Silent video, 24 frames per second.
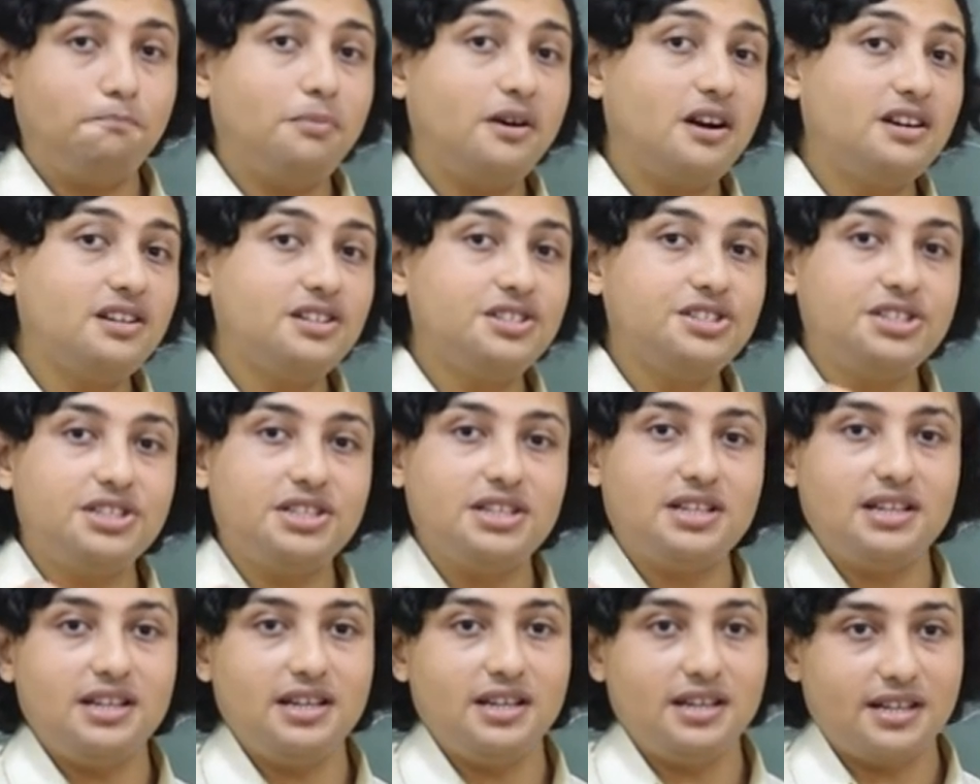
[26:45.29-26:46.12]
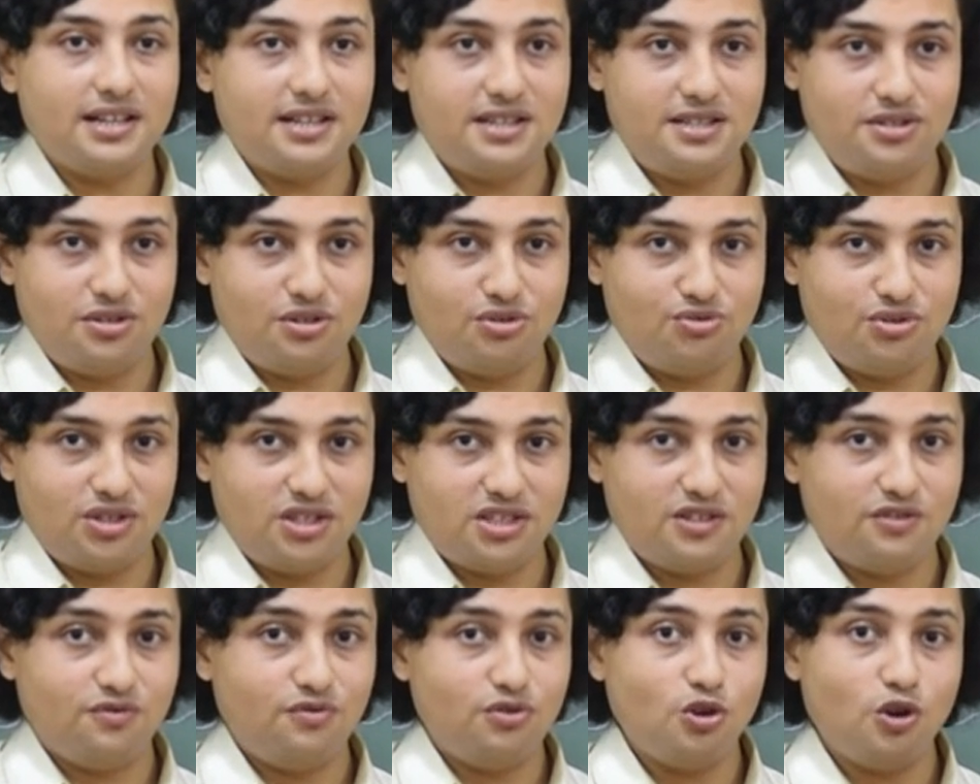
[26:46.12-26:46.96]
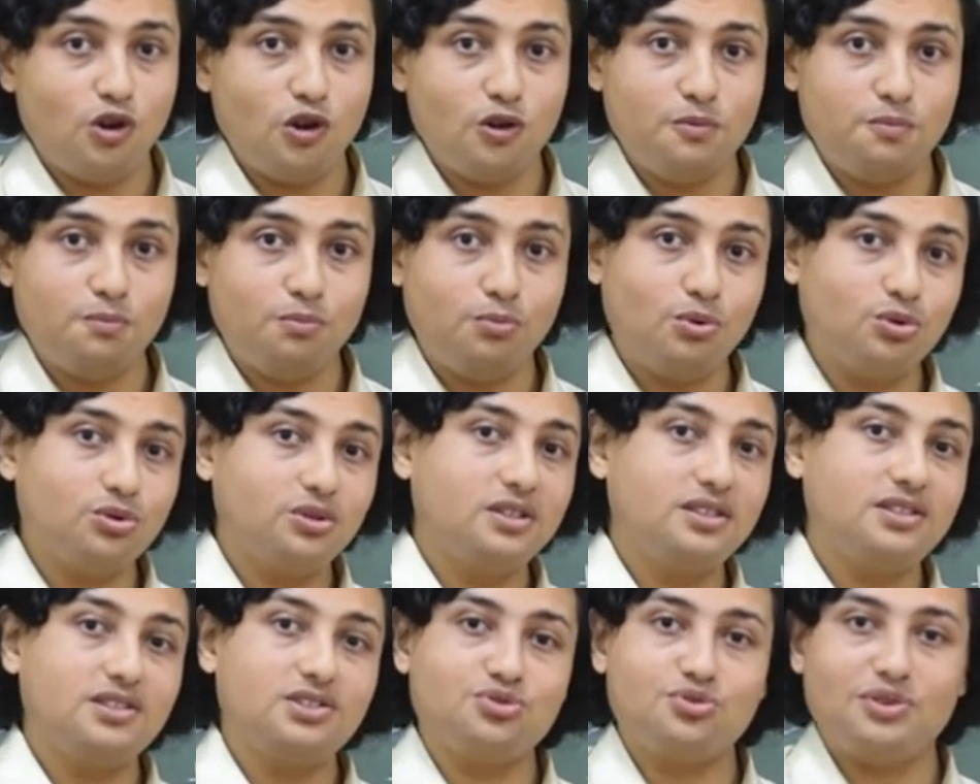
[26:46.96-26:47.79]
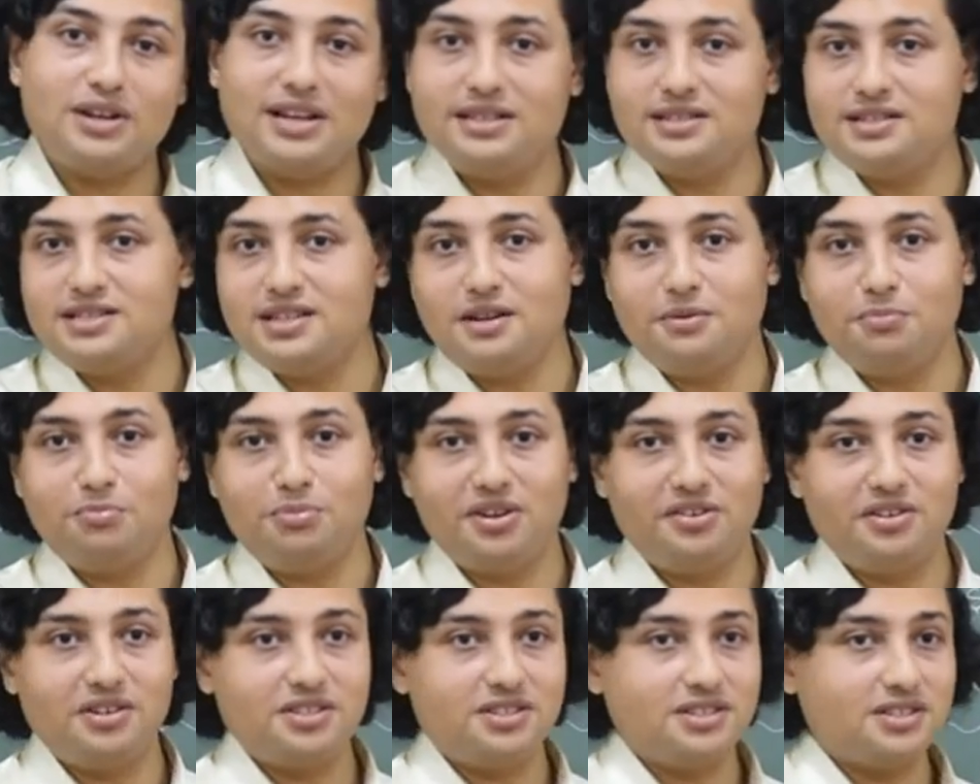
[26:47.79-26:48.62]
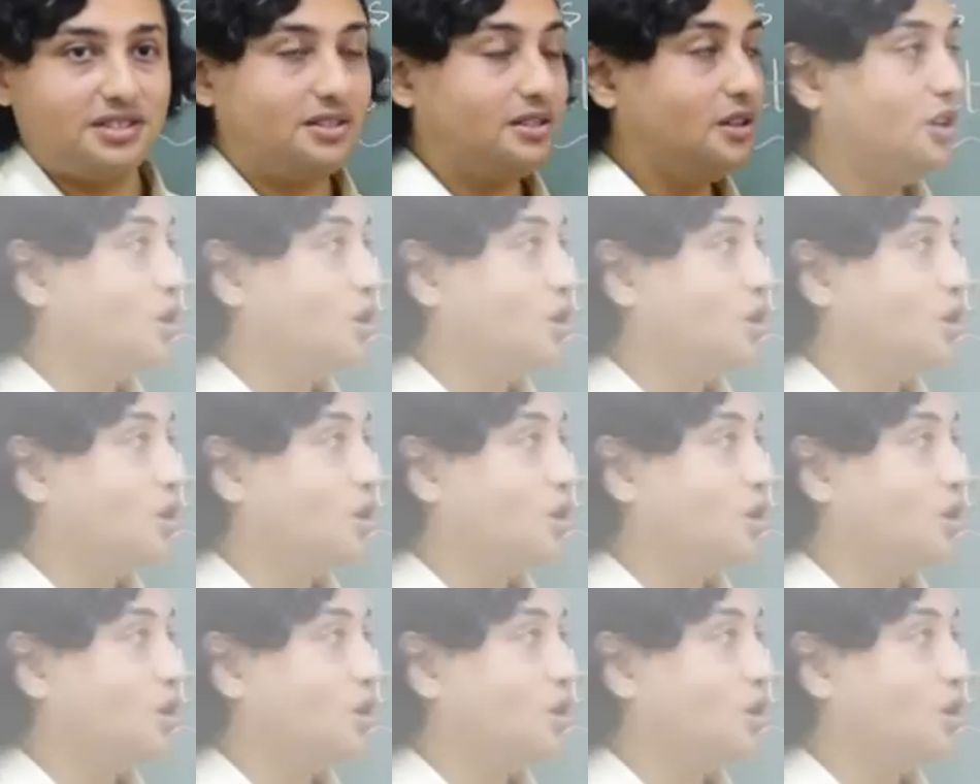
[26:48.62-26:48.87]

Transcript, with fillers: partially conservative not both the strands are parental